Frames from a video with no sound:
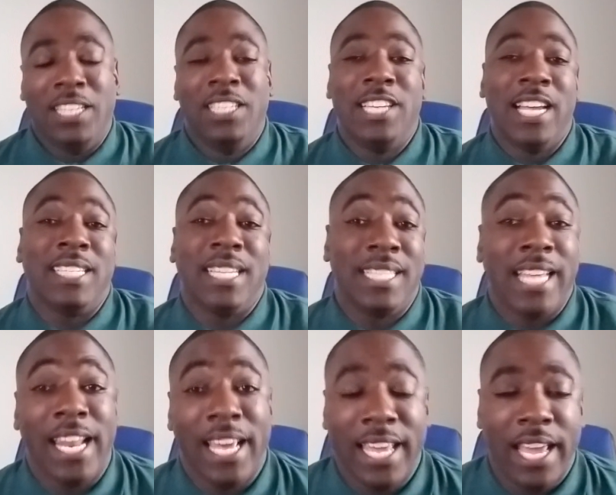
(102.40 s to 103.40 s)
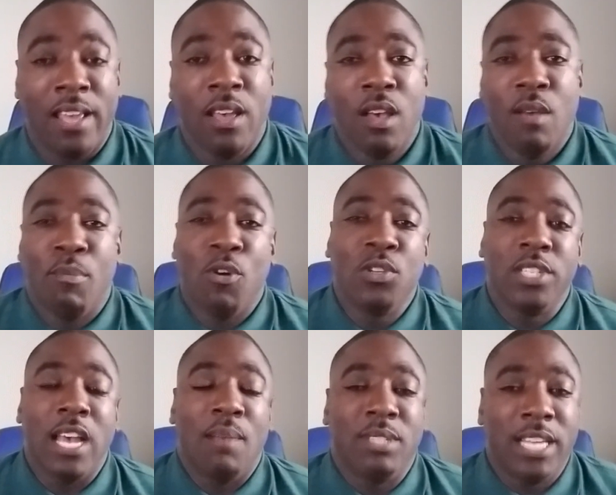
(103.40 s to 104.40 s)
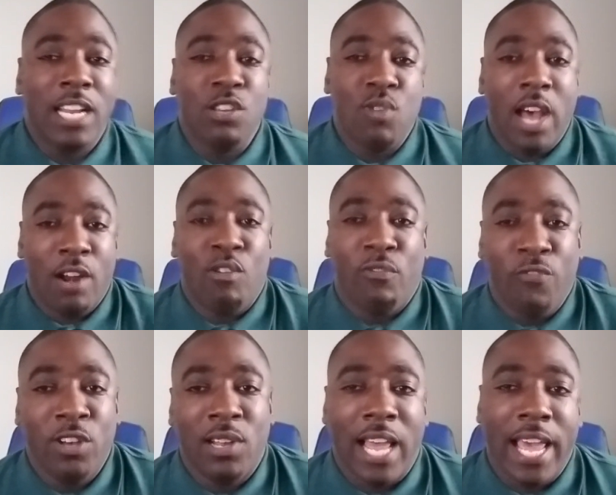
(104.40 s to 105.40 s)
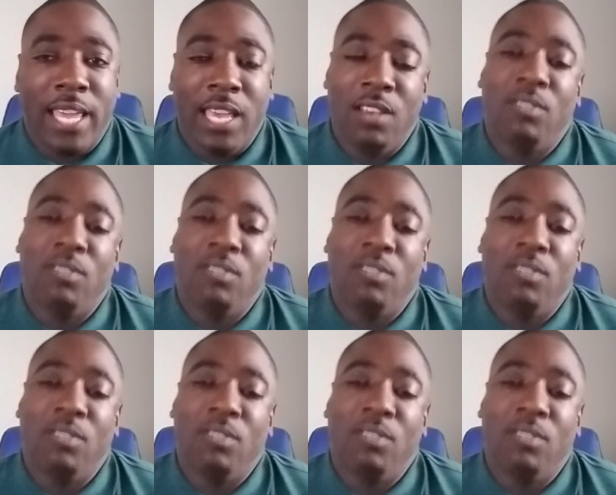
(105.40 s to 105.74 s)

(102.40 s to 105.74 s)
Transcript: Justin said again, Posey, I'm telling you, I don't feel like it.